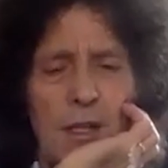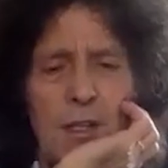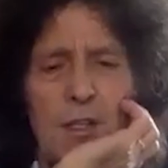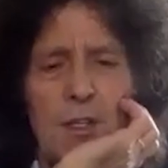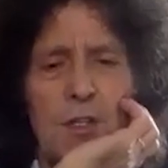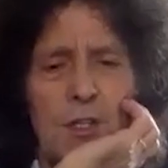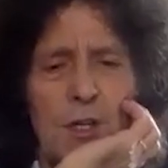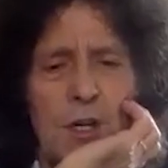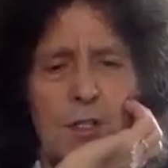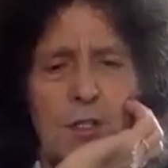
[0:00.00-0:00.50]

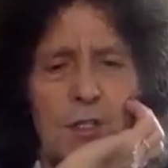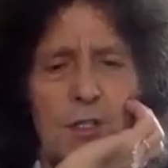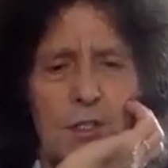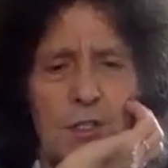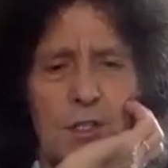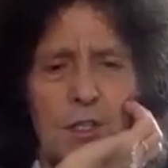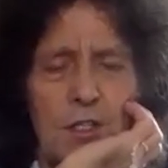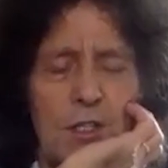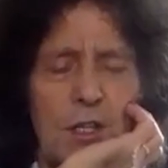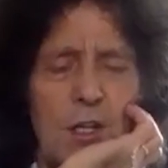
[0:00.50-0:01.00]
Ethan Johns mm-hmm. is
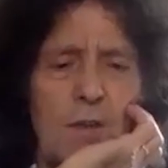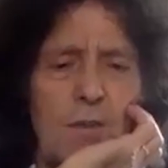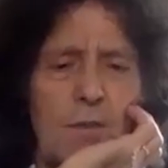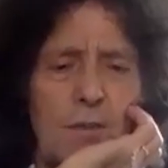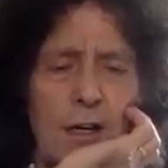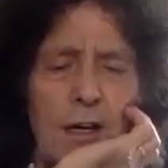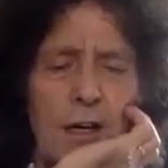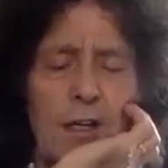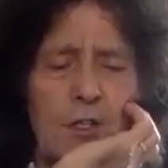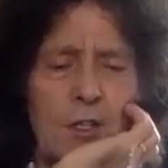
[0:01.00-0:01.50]
the son of
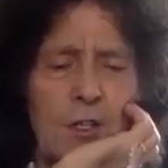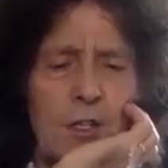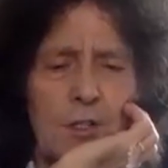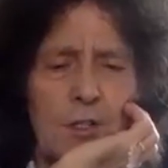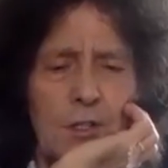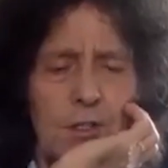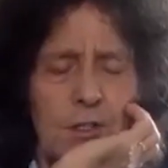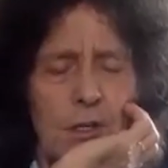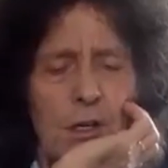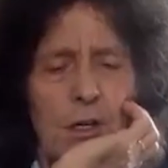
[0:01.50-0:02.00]
Glyn
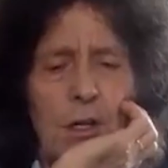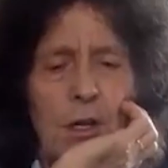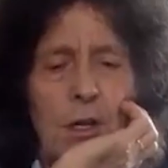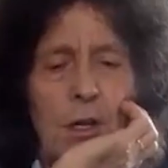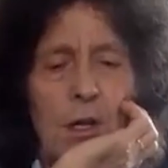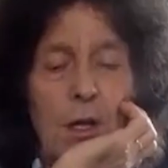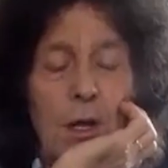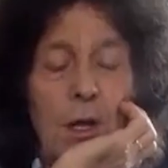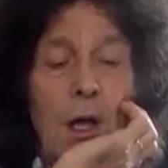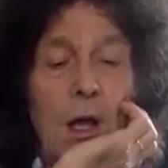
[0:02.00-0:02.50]
Johns.
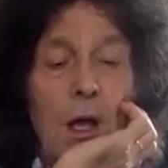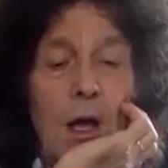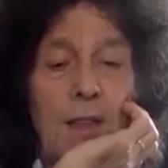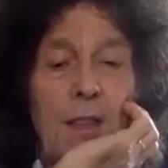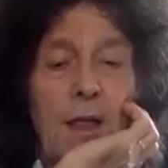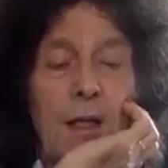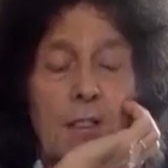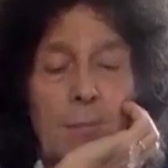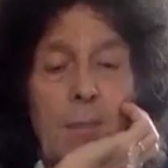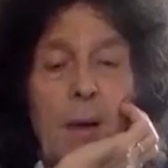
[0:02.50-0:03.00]
And
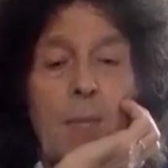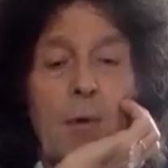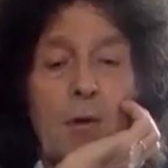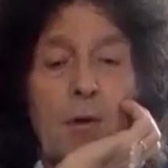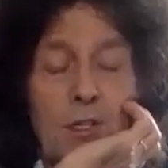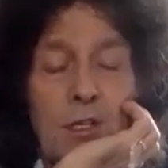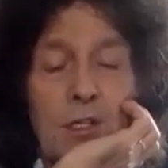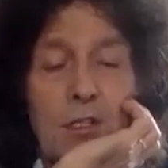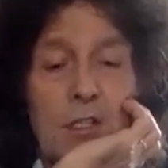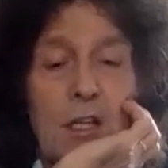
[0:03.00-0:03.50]
that's my most
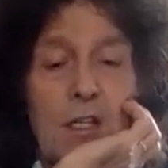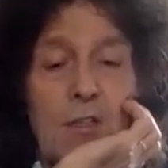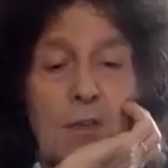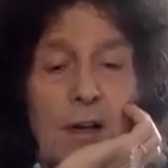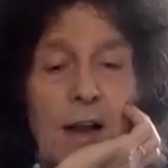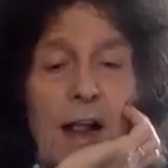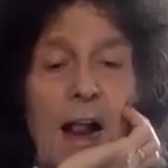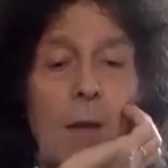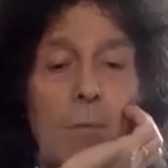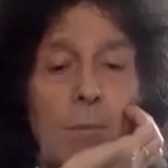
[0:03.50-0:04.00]
successful
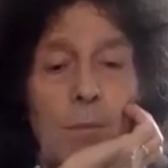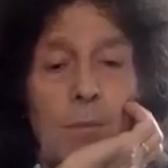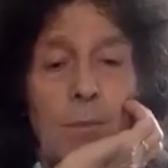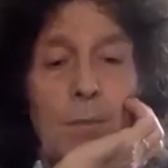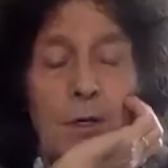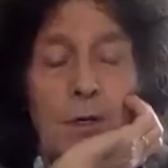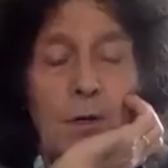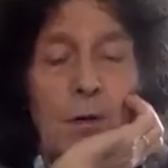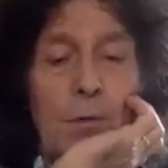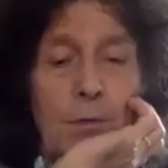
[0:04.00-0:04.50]
album
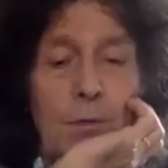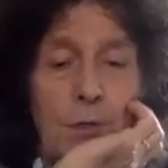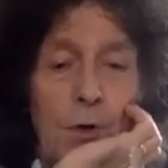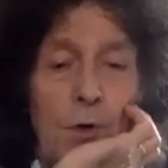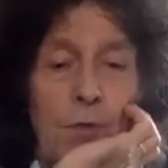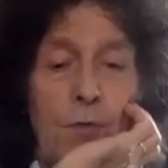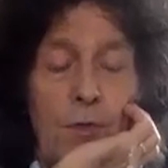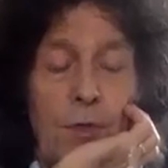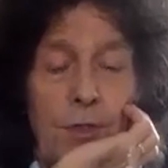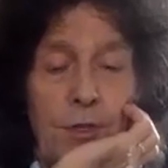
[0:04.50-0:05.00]
in over,
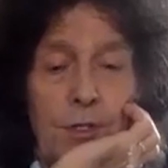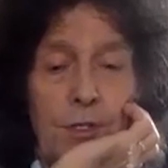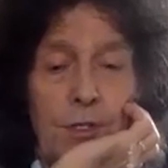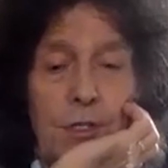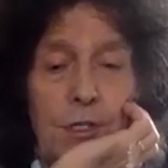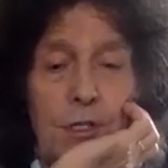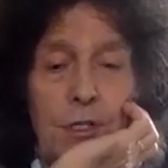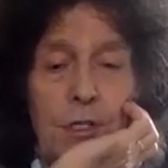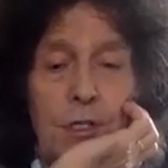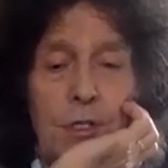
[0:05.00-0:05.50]
over 30
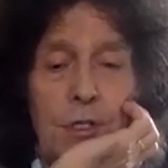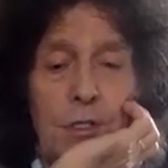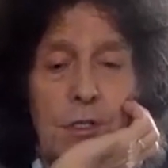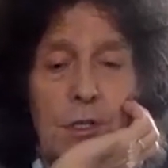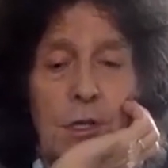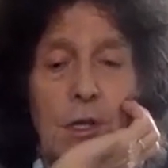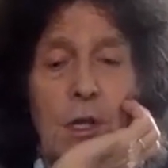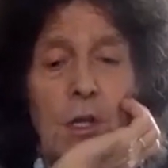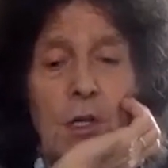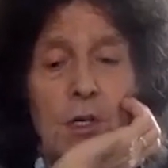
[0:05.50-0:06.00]
right. years.
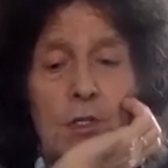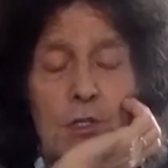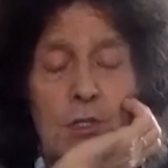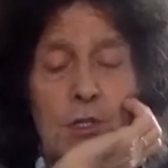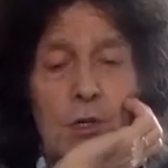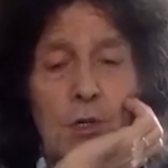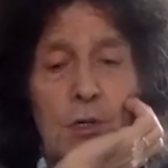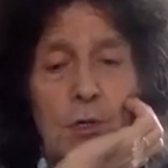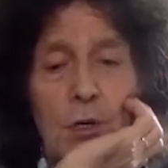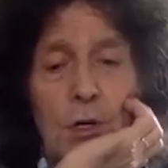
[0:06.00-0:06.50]

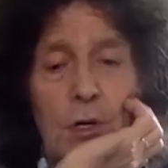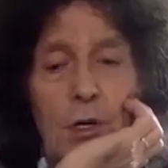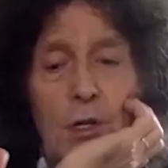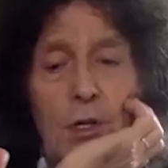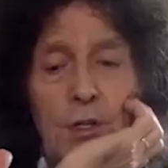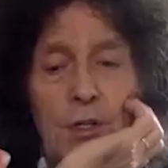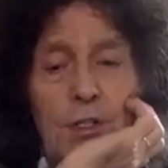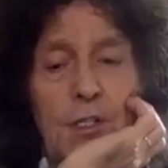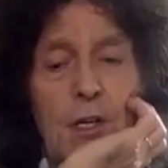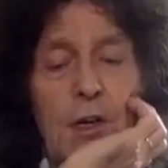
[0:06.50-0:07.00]
So
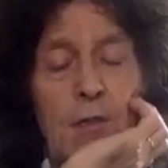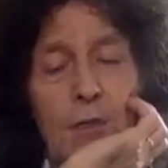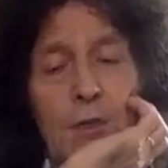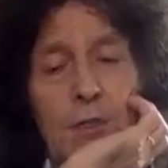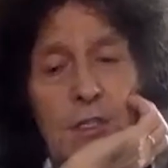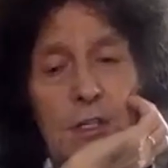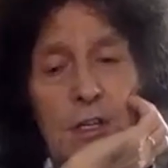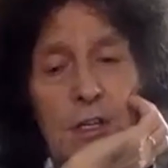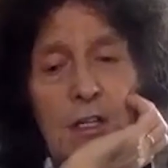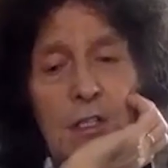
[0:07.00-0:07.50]
the
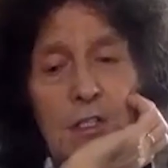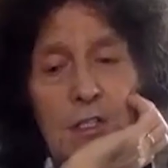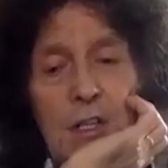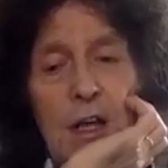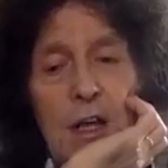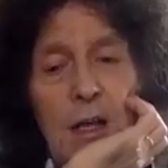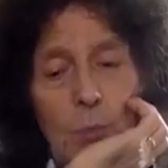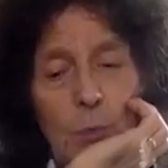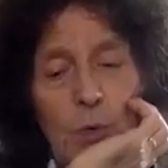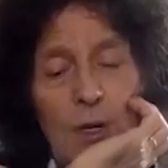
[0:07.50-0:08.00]
difference is
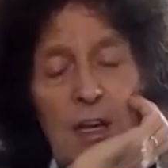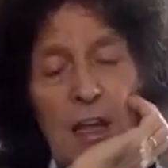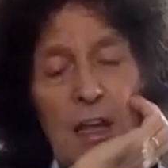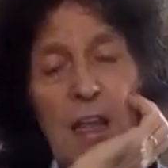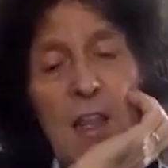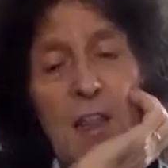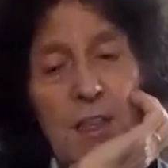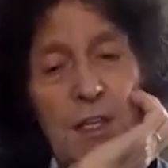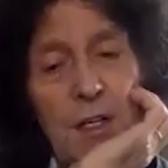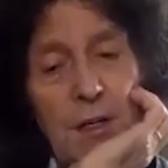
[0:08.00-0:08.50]
that with
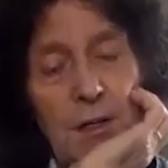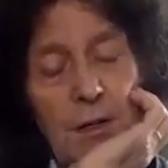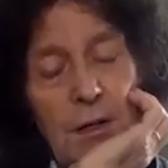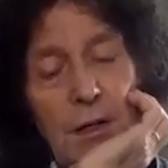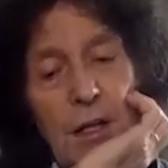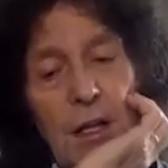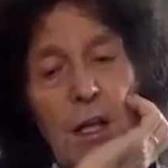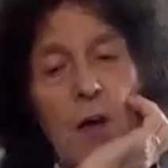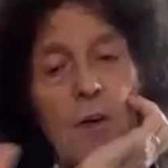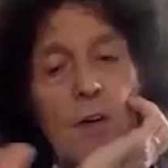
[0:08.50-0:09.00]
Ethan,
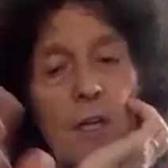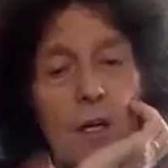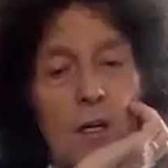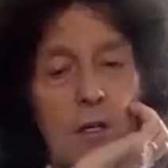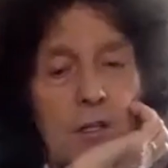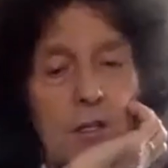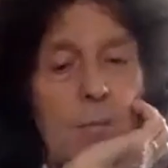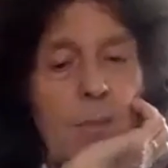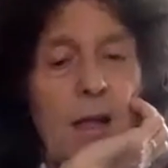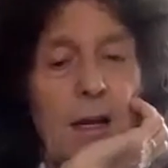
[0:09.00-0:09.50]
he only heard
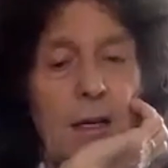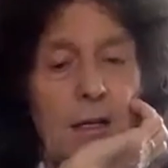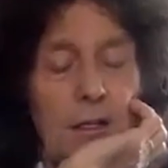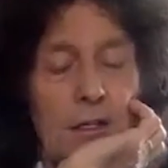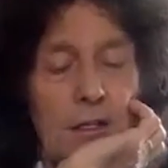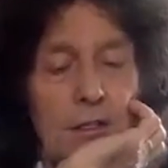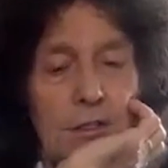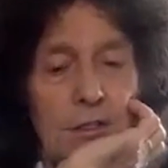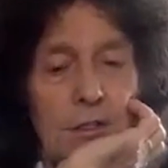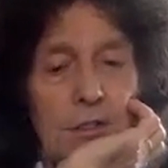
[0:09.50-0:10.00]
the
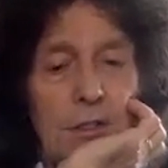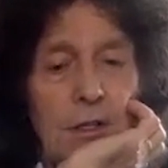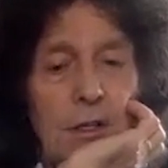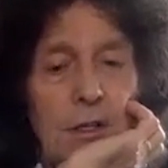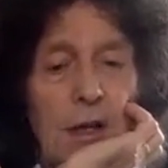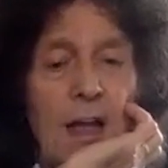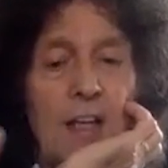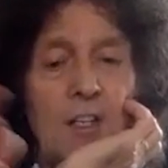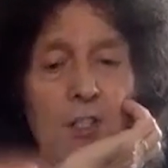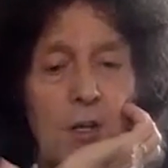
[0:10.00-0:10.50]
melodies
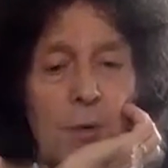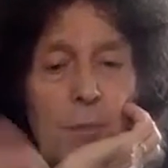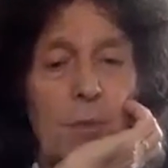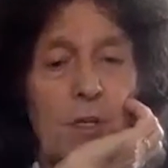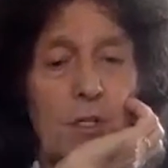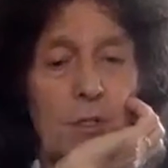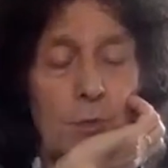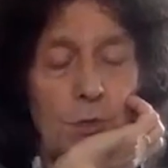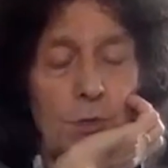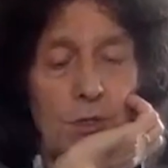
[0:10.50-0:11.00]
and
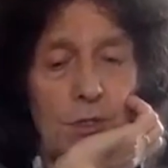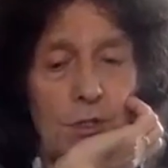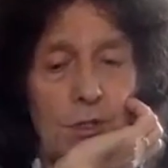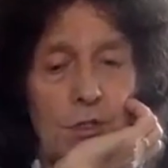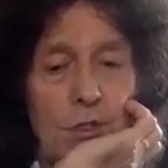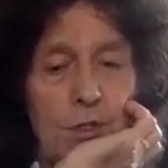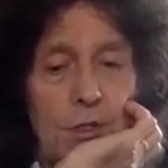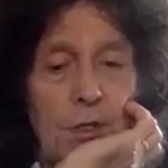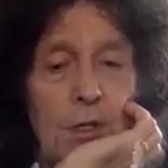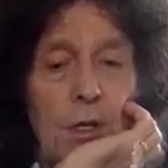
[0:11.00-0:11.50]
gibberish words.